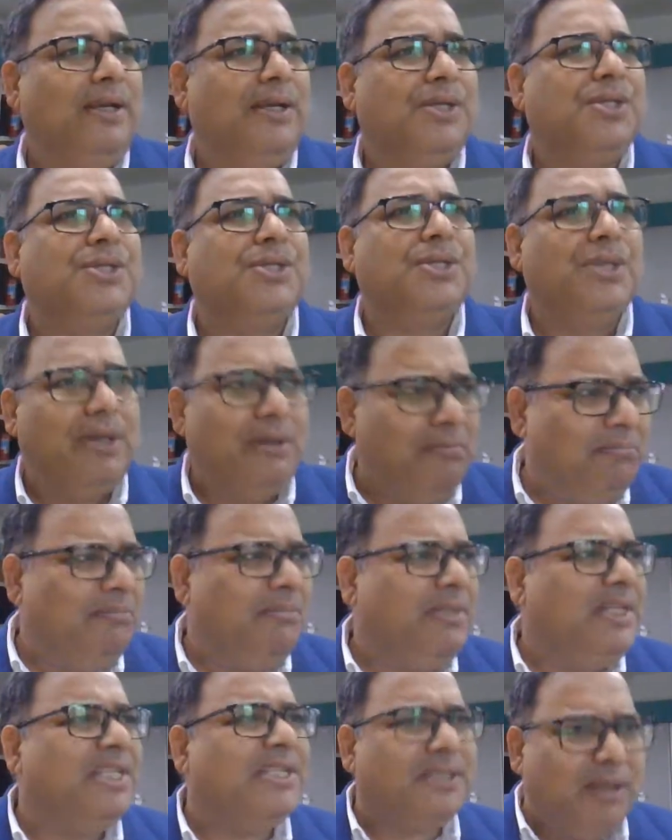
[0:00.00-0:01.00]

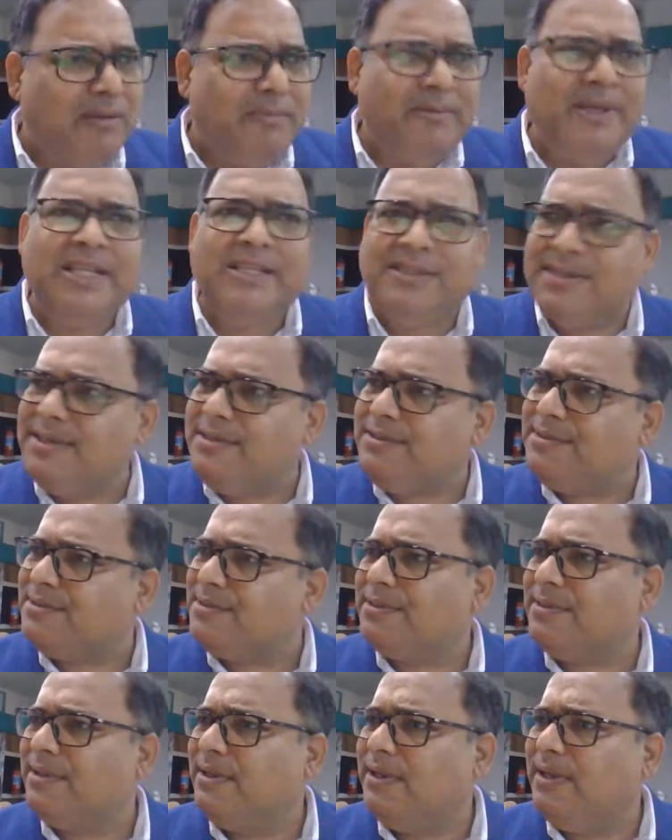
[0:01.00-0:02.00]
some
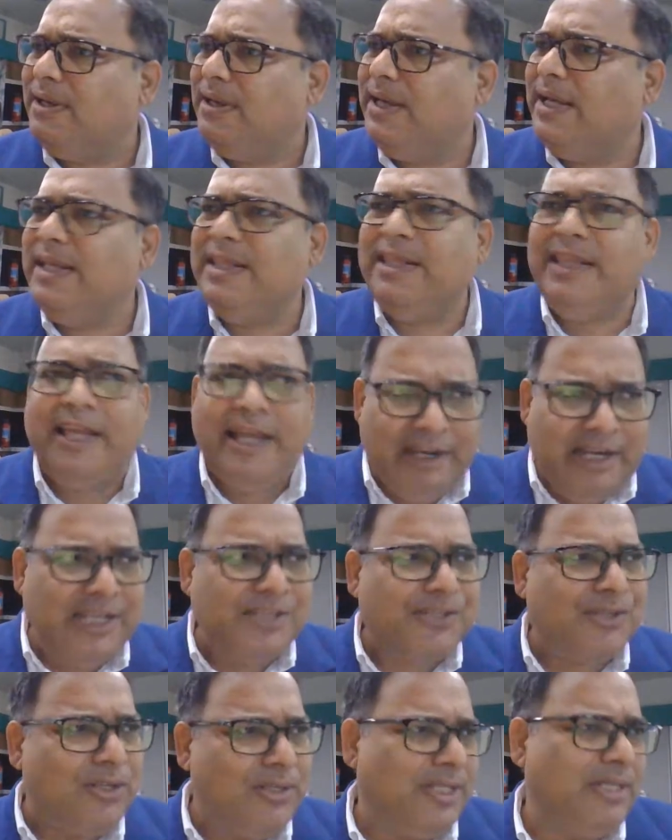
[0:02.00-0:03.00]
disturbances in their
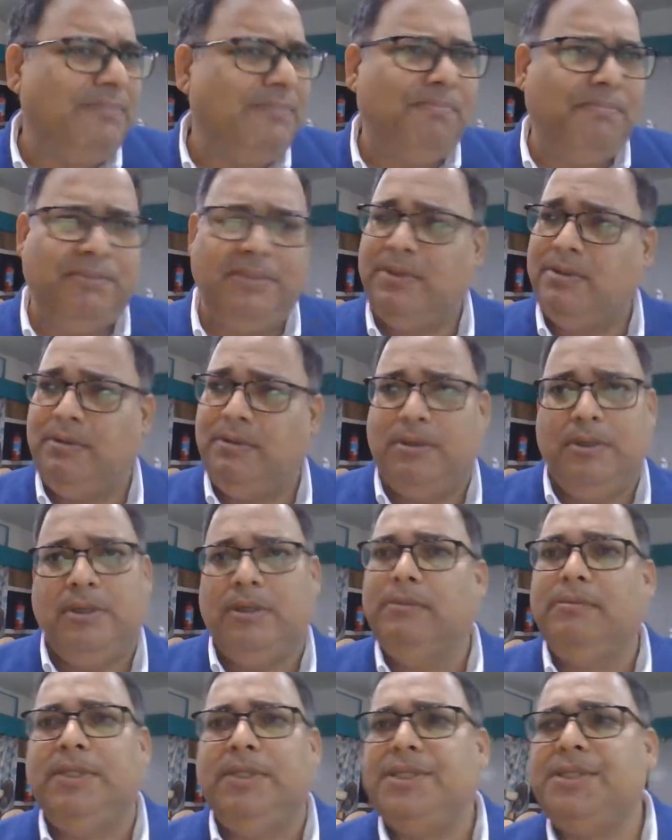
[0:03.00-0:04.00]
relationship.
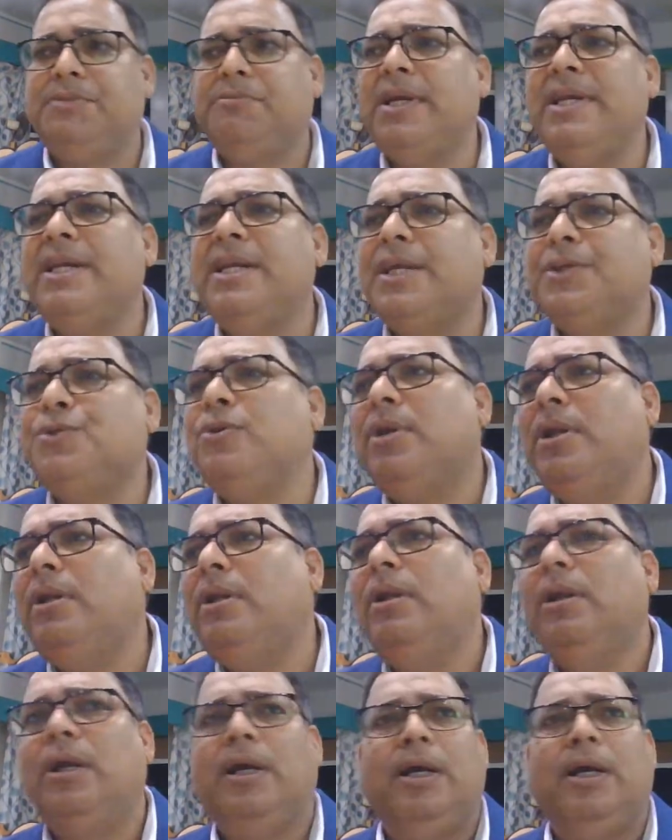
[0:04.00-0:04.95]
This is quite natural.